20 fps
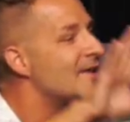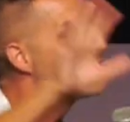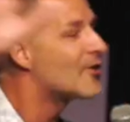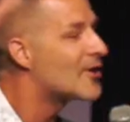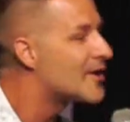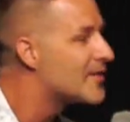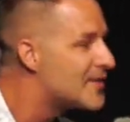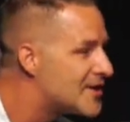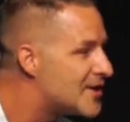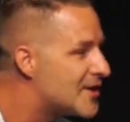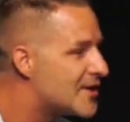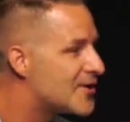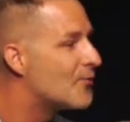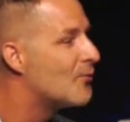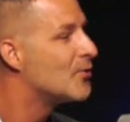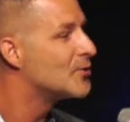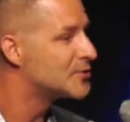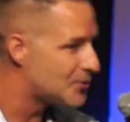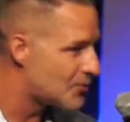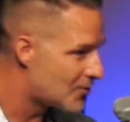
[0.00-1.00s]
on in the year
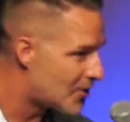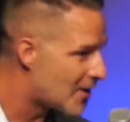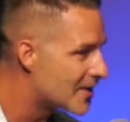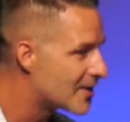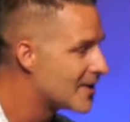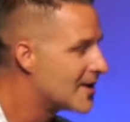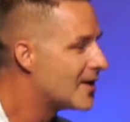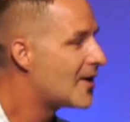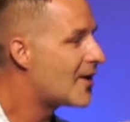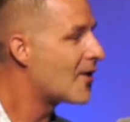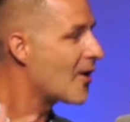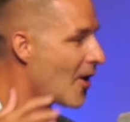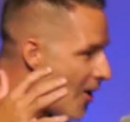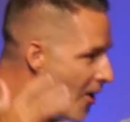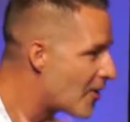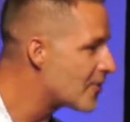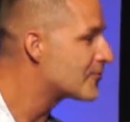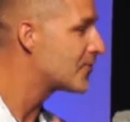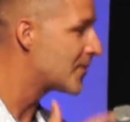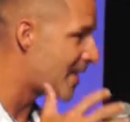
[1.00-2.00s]
we'll do our, our
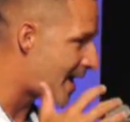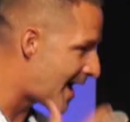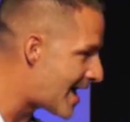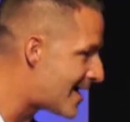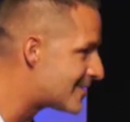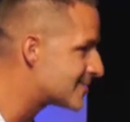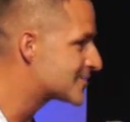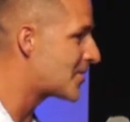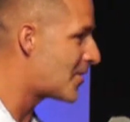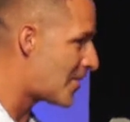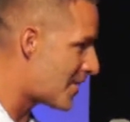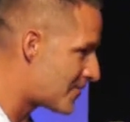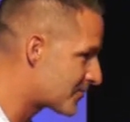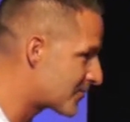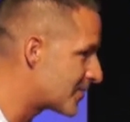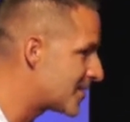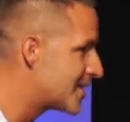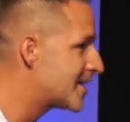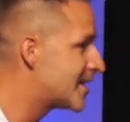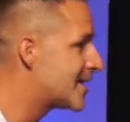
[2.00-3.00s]
heart for the house
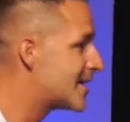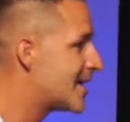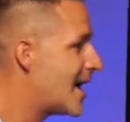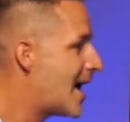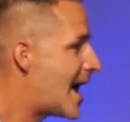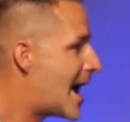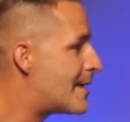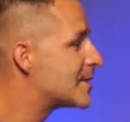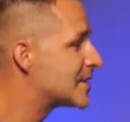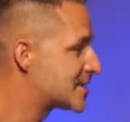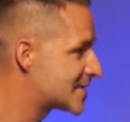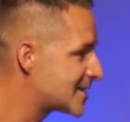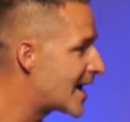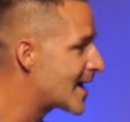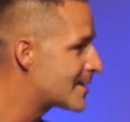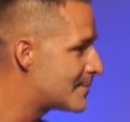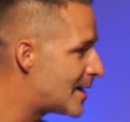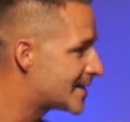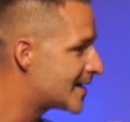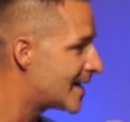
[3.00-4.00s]
offering and i'm excited
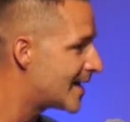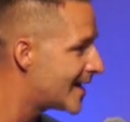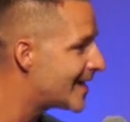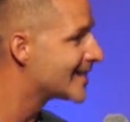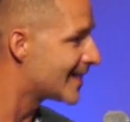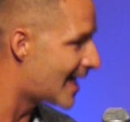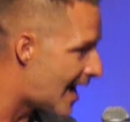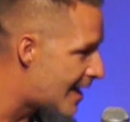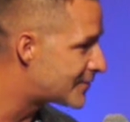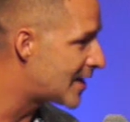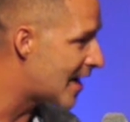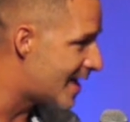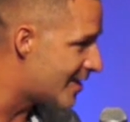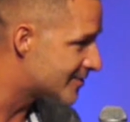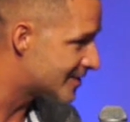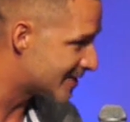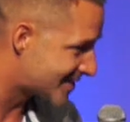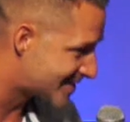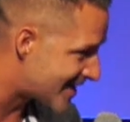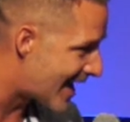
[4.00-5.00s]
about that any life gators
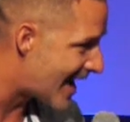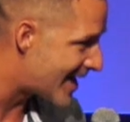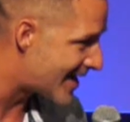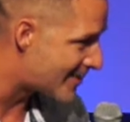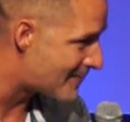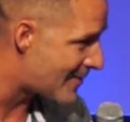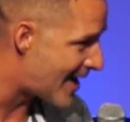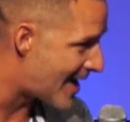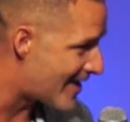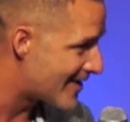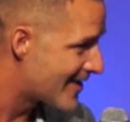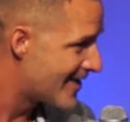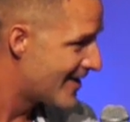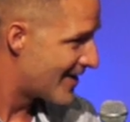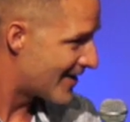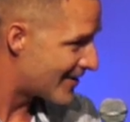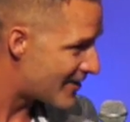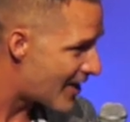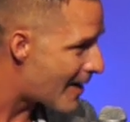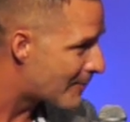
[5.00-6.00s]
excited about
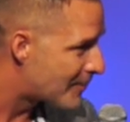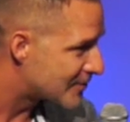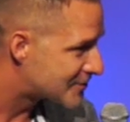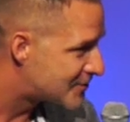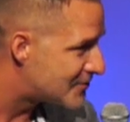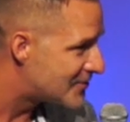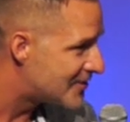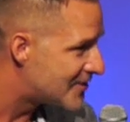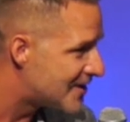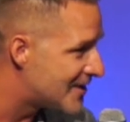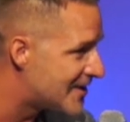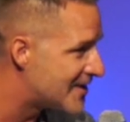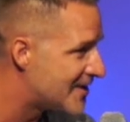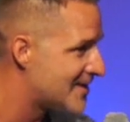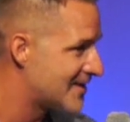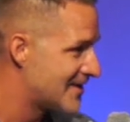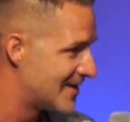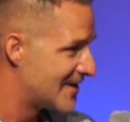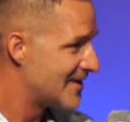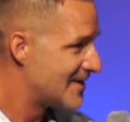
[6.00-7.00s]
an opportunity to,
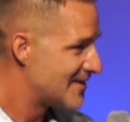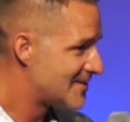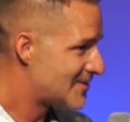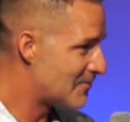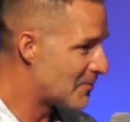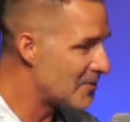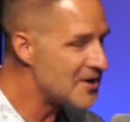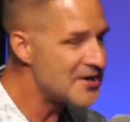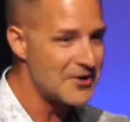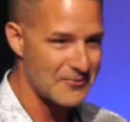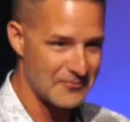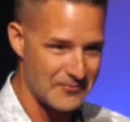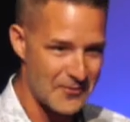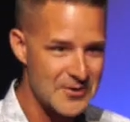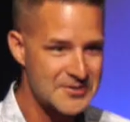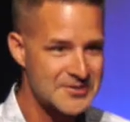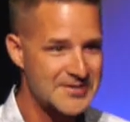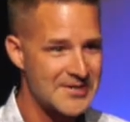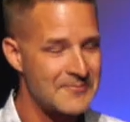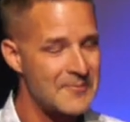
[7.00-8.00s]
to bring your
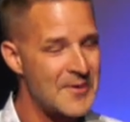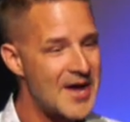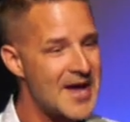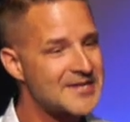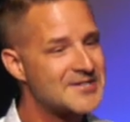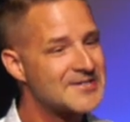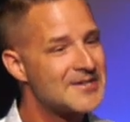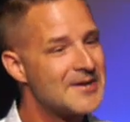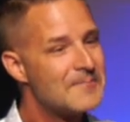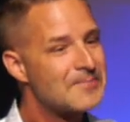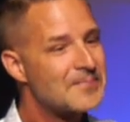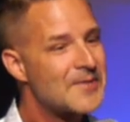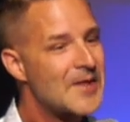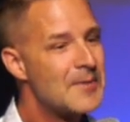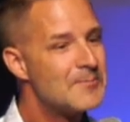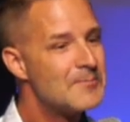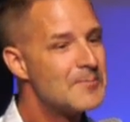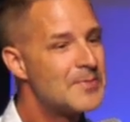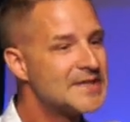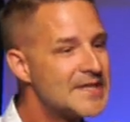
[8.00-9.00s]
first and best
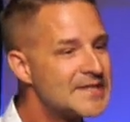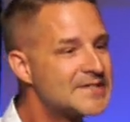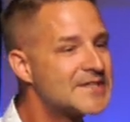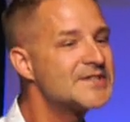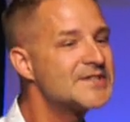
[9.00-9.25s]
but this is